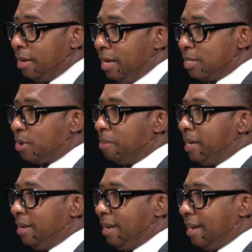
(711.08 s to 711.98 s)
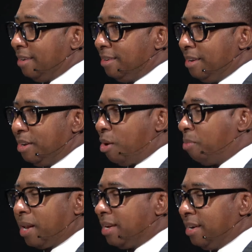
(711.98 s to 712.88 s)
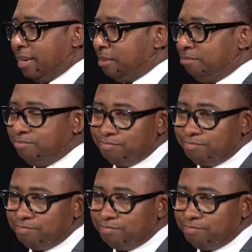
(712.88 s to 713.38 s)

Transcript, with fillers: Here's what I'm getting at don't play dumb.